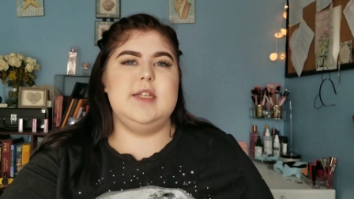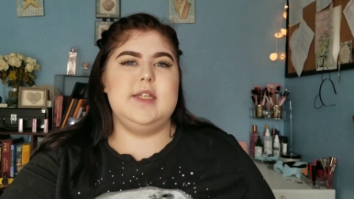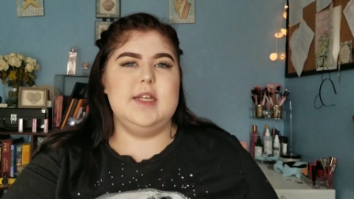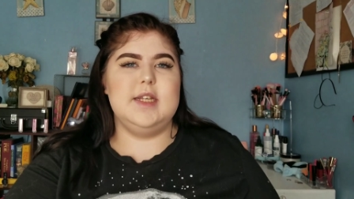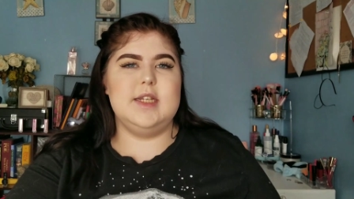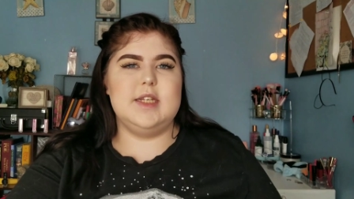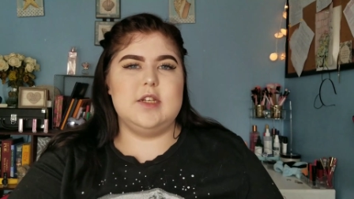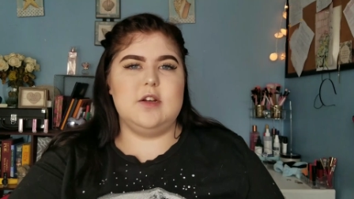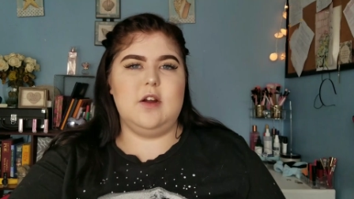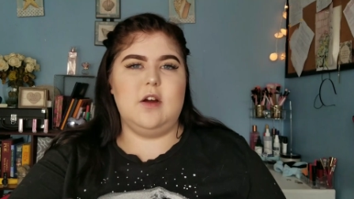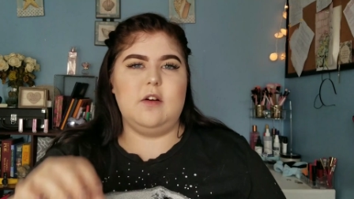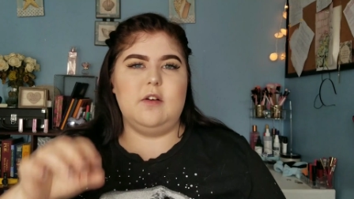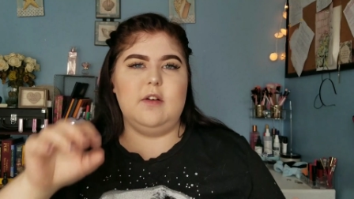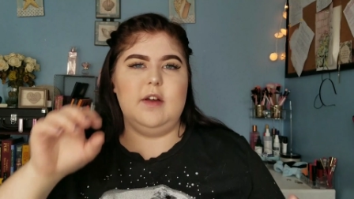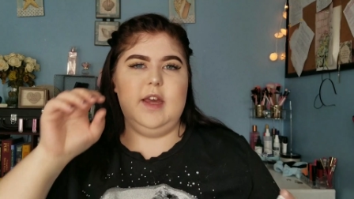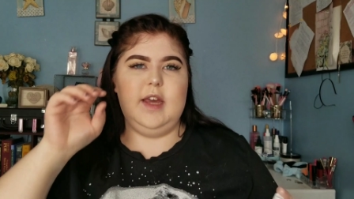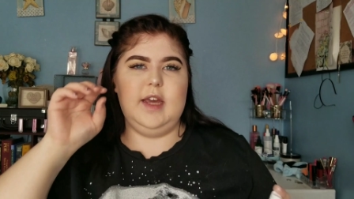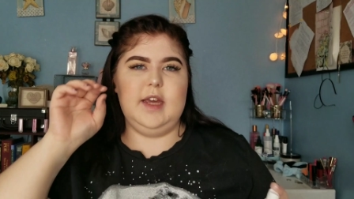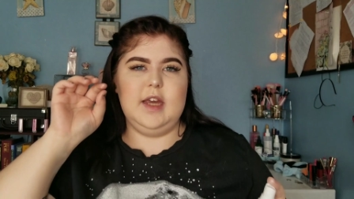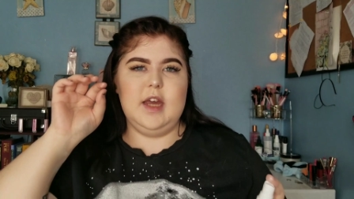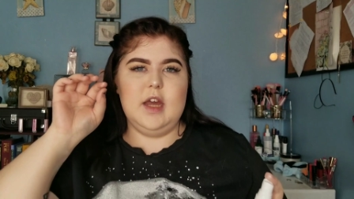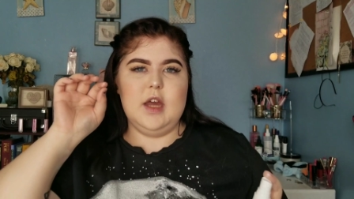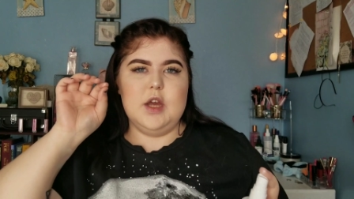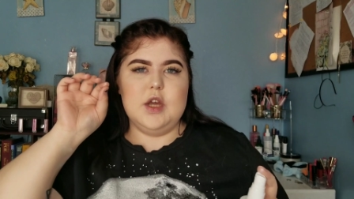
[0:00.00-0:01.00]
It's not
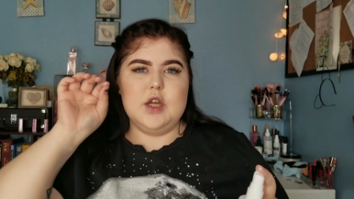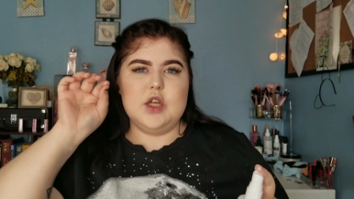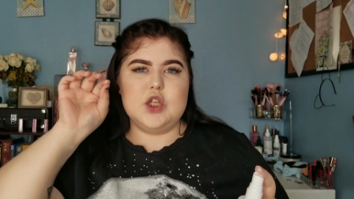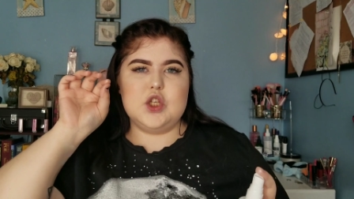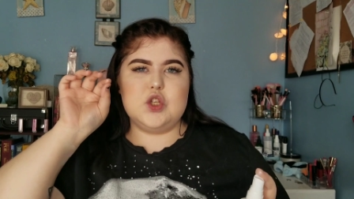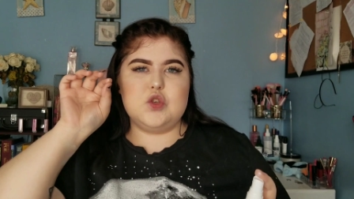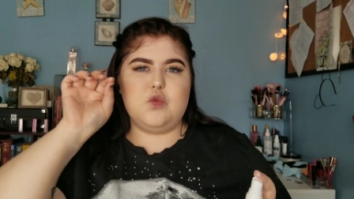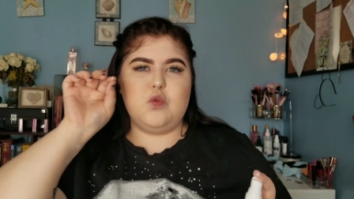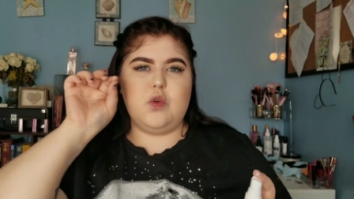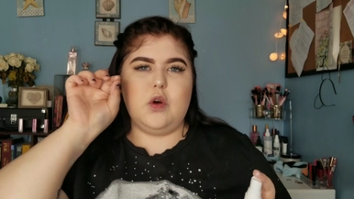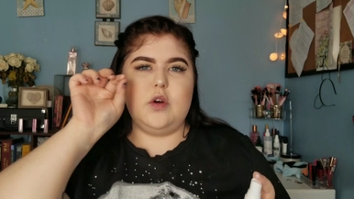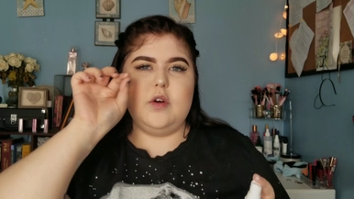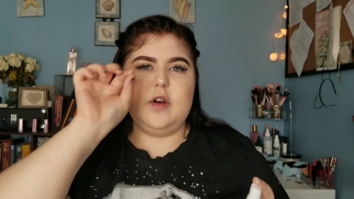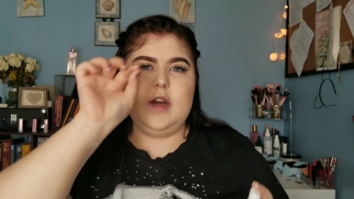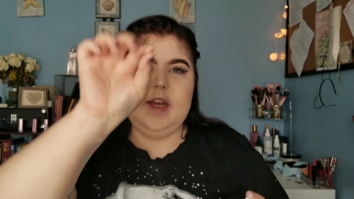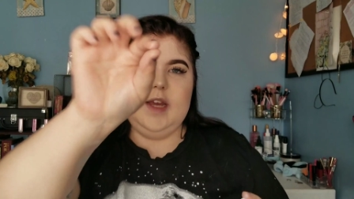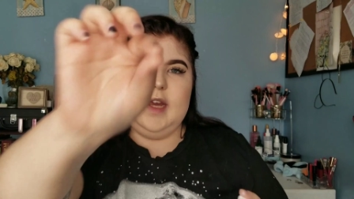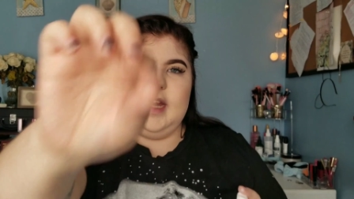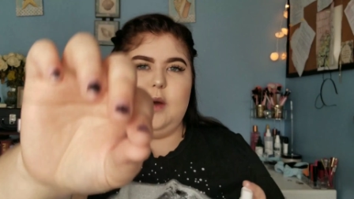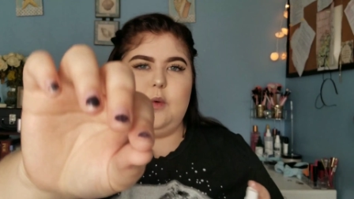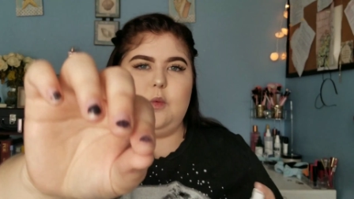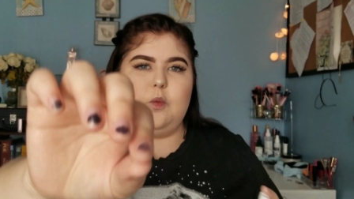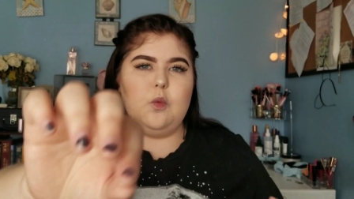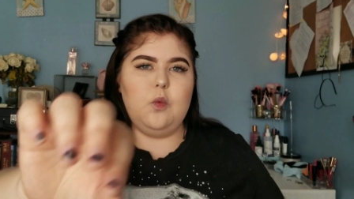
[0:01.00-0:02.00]
like squirting
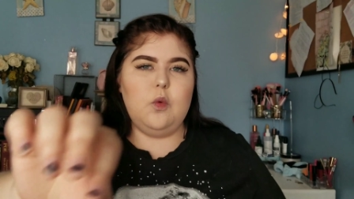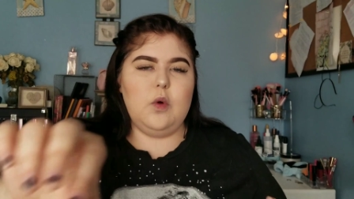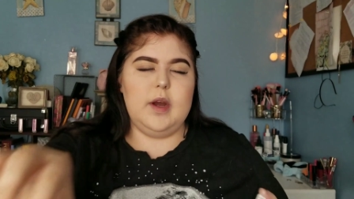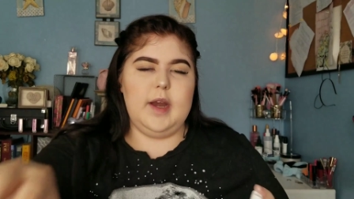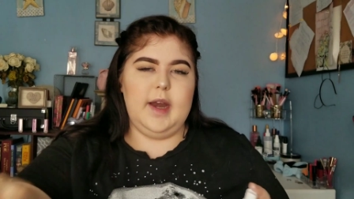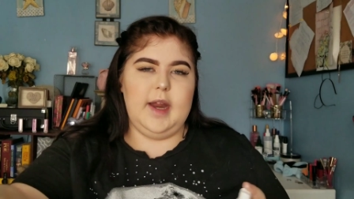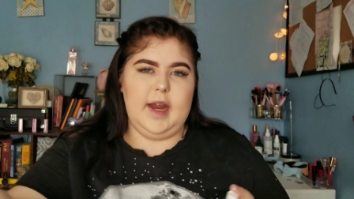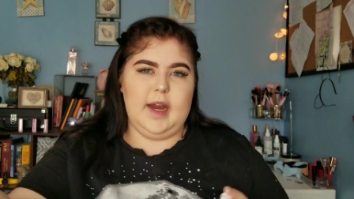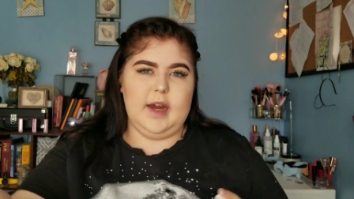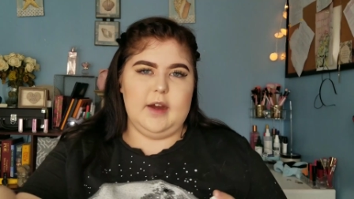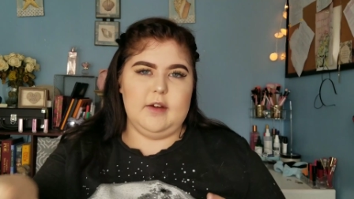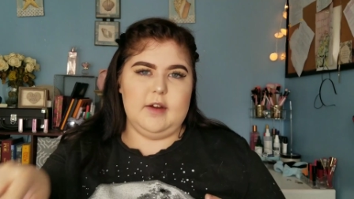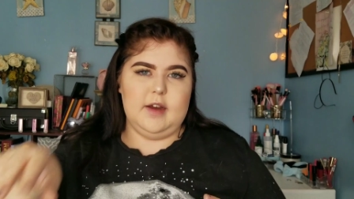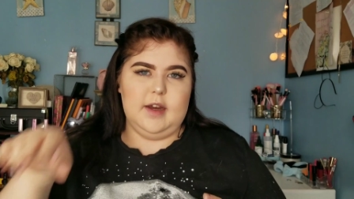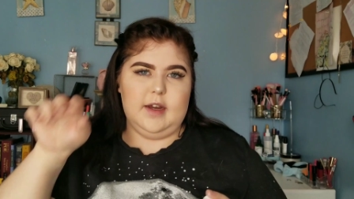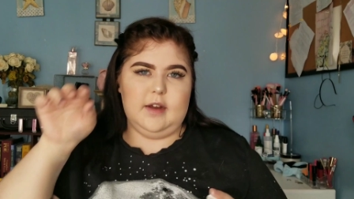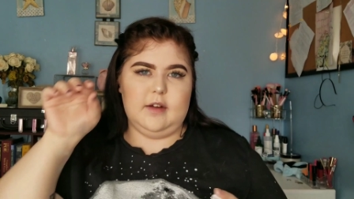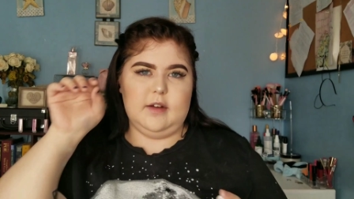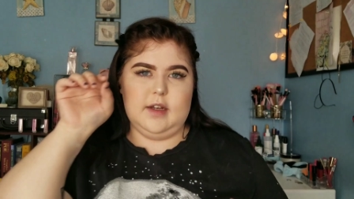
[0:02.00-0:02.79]
at one area.